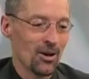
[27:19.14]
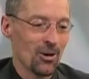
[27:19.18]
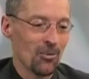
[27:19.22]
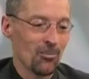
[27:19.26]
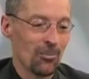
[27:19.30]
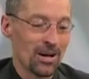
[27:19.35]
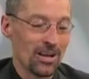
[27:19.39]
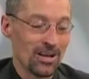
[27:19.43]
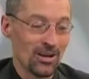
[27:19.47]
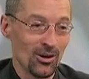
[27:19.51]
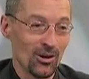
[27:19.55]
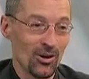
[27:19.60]

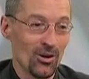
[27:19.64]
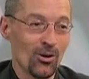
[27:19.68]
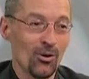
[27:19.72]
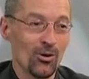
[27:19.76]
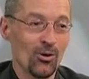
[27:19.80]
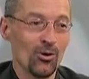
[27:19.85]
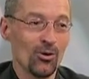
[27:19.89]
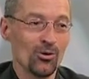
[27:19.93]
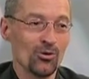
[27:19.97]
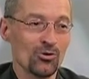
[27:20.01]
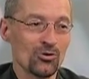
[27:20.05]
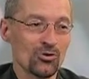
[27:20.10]
but he
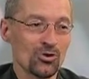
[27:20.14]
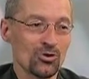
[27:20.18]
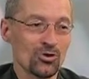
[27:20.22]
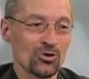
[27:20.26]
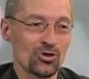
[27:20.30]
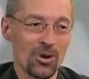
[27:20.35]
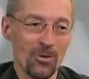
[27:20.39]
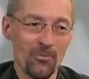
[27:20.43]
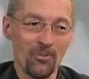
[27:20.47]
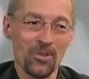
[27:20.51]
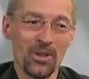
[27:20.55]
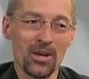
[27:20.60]
knows
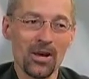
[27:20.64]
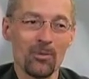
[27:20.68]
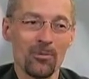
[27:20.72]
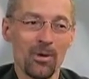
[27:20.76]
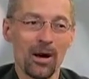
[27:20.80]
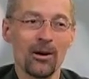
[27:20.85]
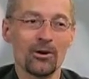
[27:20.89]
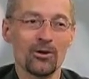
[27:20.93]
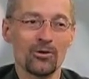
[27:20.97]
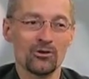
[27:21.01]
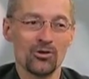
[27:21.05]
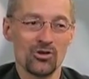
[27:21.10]
something
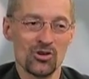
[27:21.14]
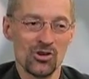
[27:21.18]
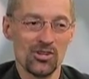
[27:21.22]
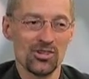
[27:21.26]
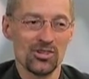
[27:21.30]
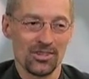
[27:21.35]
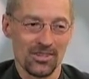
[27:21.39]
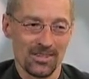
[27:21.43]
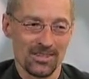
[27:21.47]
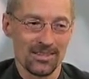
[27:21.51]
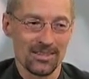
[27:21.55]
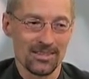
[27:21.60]
about who
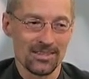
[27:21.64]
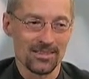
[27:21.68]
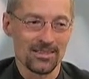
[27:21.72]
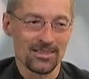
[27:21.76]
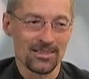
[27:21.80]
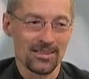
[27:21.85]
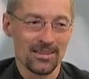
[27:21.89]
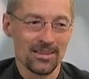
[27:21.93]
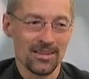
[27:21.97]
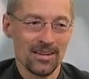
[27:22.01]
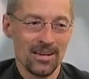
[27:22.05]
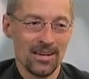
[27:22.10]
Jesus is.